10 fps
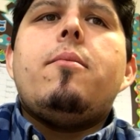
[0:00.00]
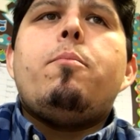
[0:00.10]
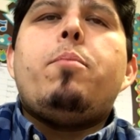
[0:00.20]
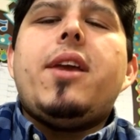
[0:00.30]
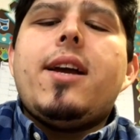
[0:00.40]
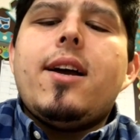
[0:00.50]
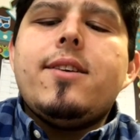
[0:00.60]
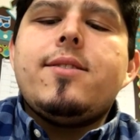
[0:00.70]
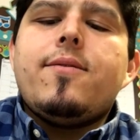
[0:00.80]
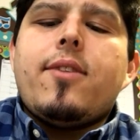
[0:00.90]

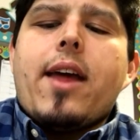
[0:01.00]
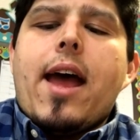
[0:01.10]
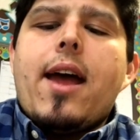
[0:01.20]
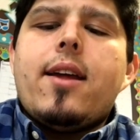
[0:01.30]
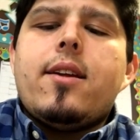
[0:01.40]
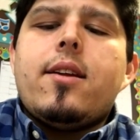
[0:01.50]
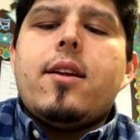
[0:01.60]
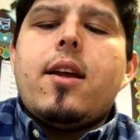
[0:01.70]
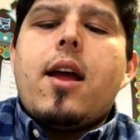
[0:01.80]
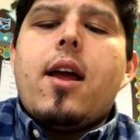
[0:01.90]
Because of that,
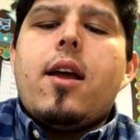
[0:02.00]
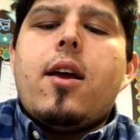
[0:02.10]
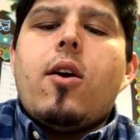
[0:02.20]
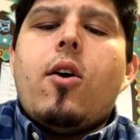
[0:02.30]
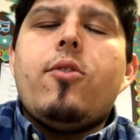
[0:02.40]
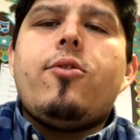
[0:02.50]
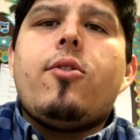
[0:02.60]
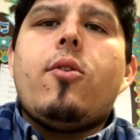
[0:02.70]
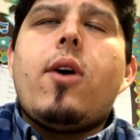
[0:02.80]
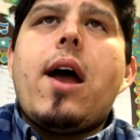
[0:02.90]

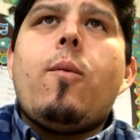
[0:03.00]
also, I